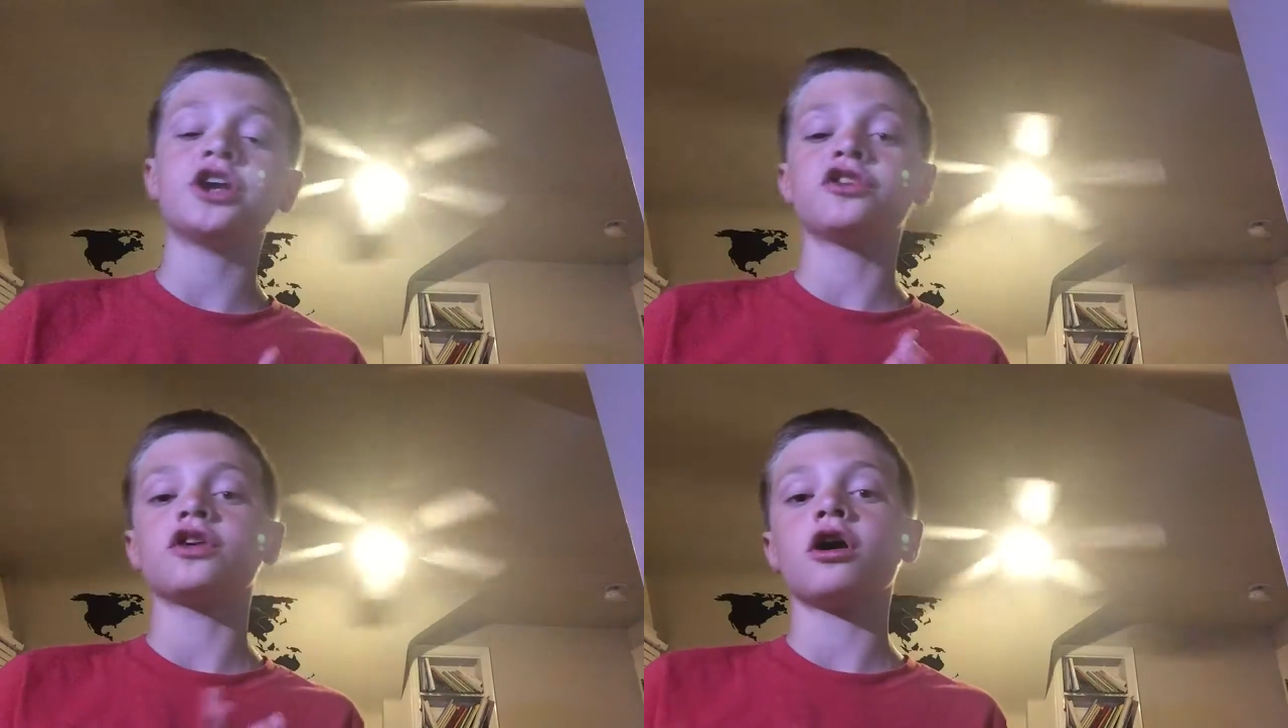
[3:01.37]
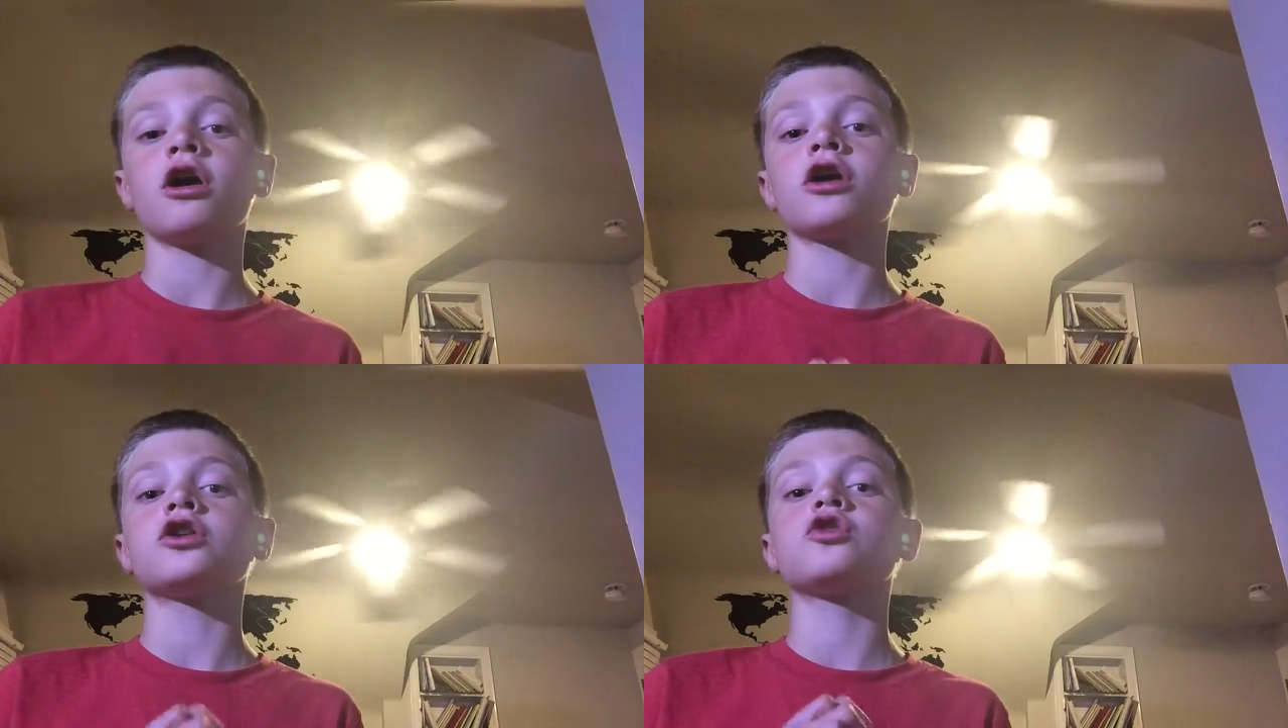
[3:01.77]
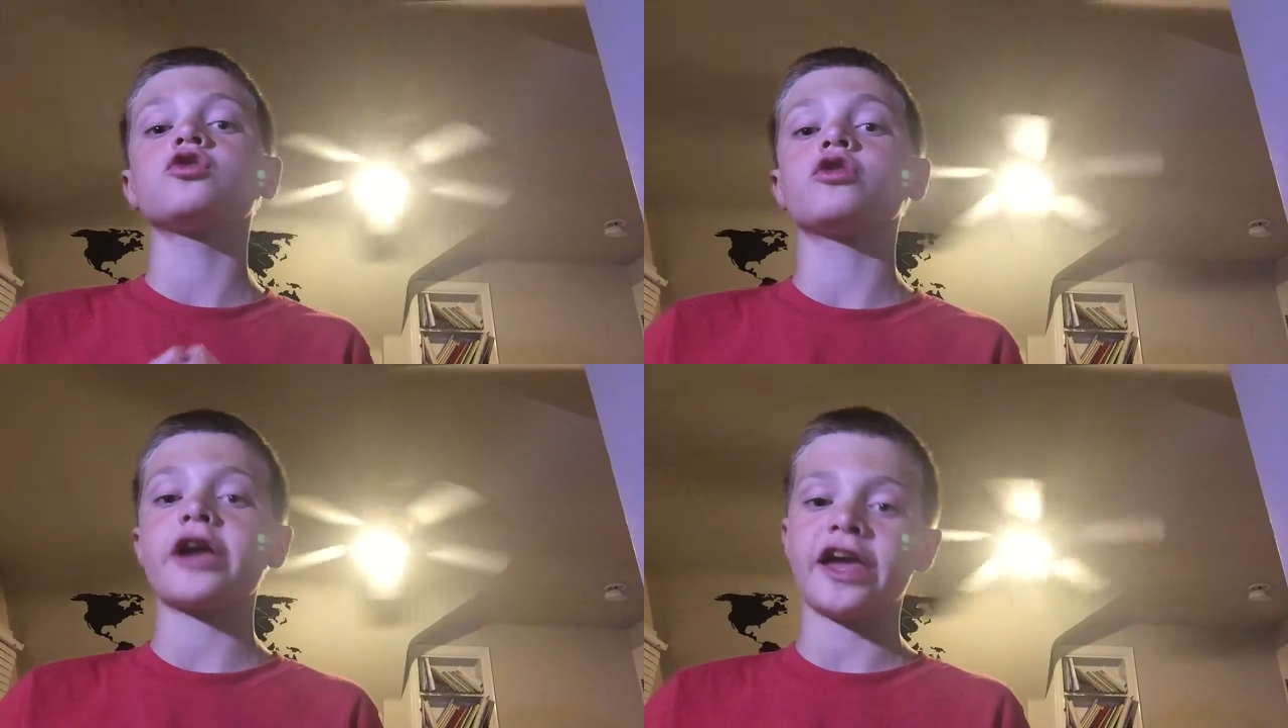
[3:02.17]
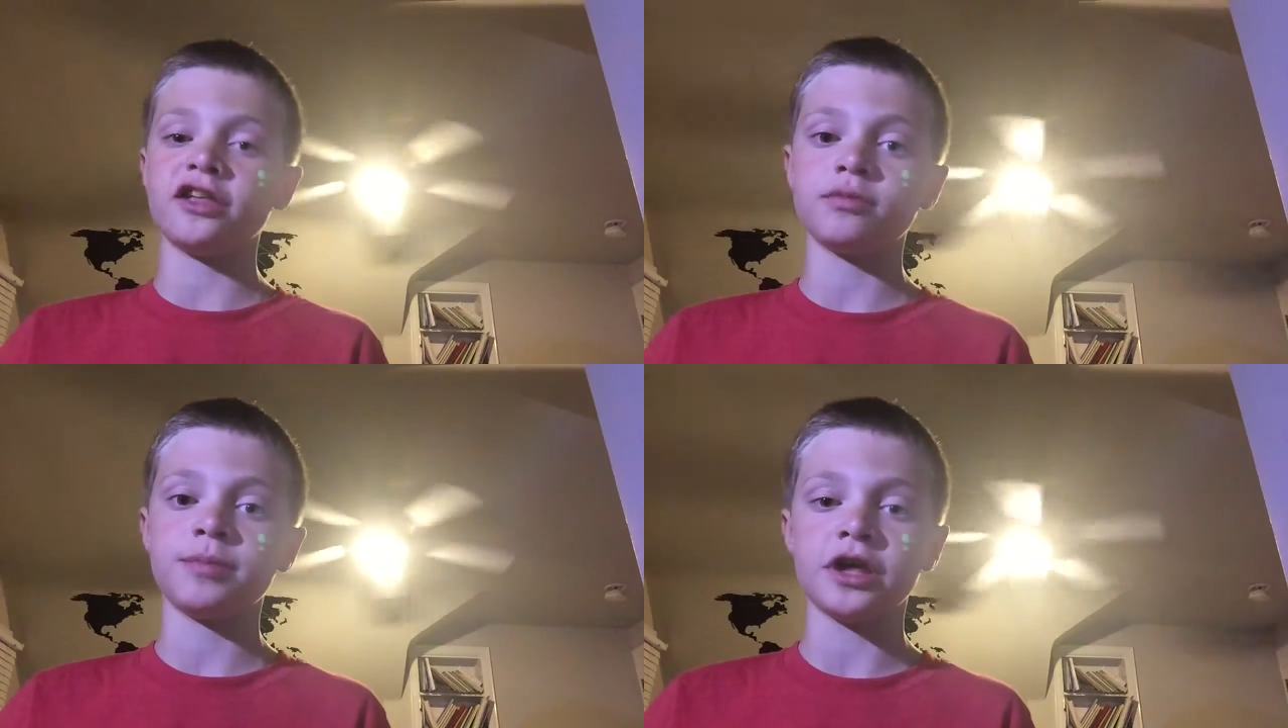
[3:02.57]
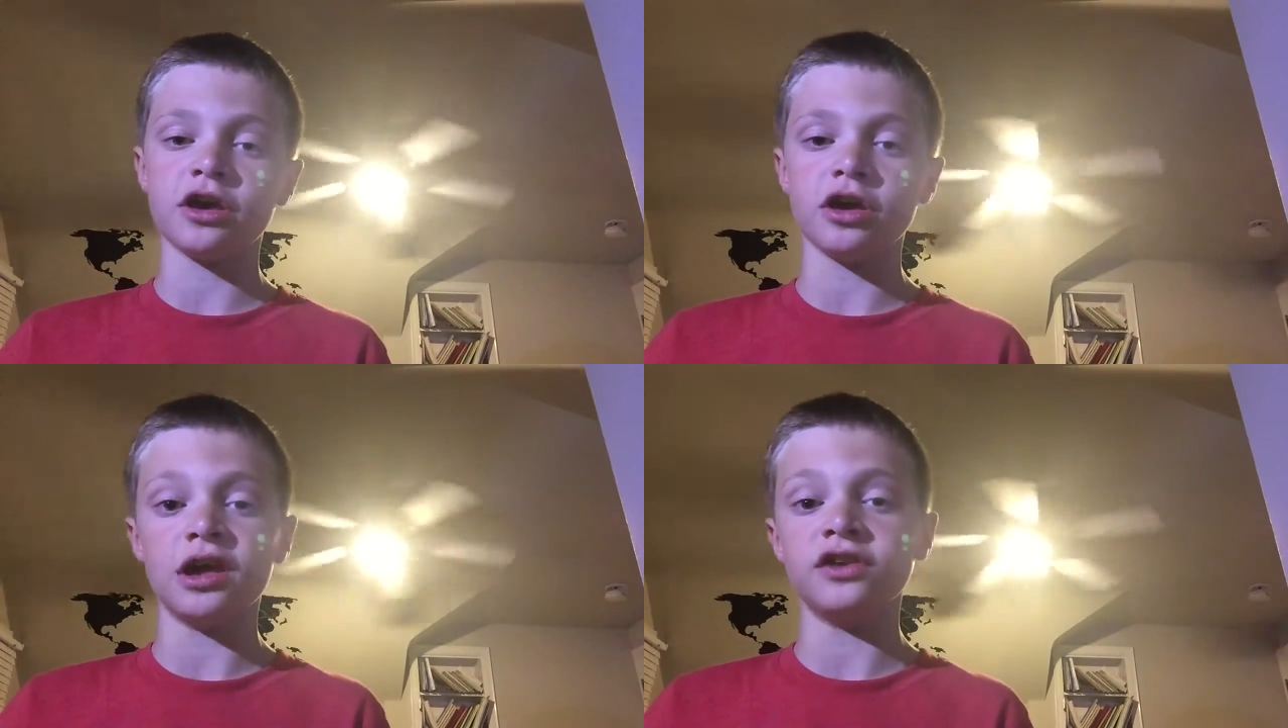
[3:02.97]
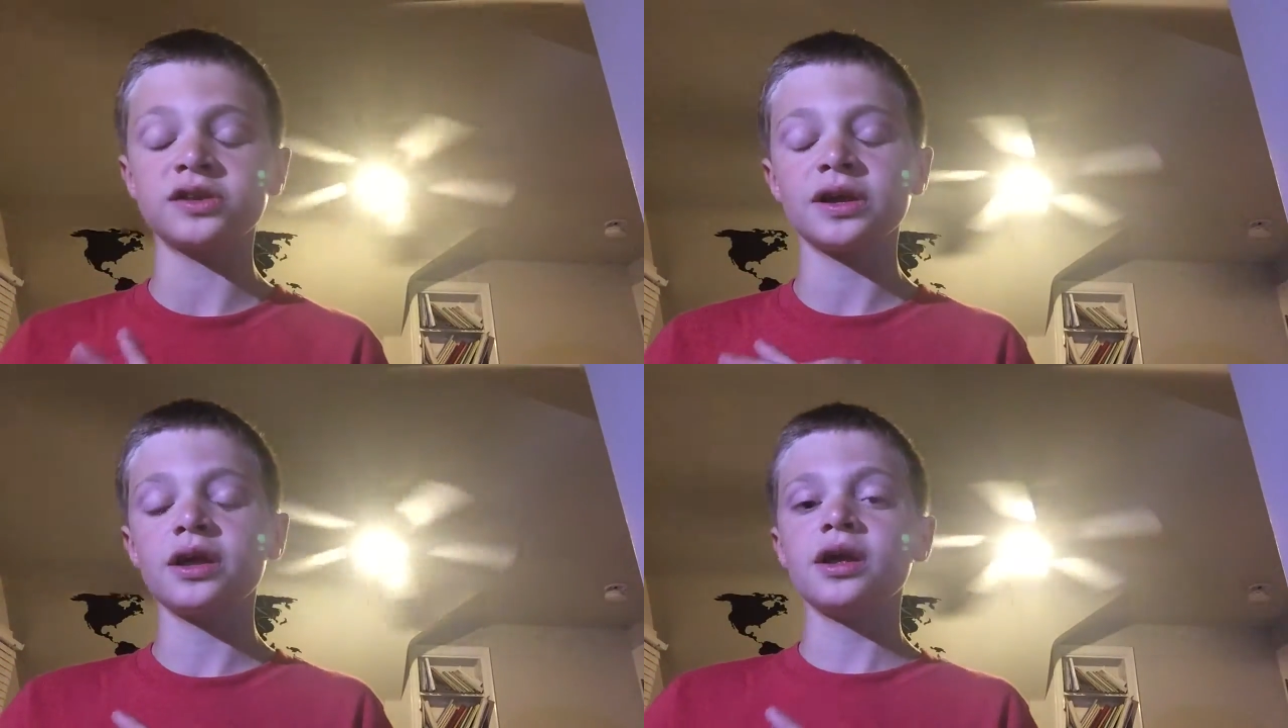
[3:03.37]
is great because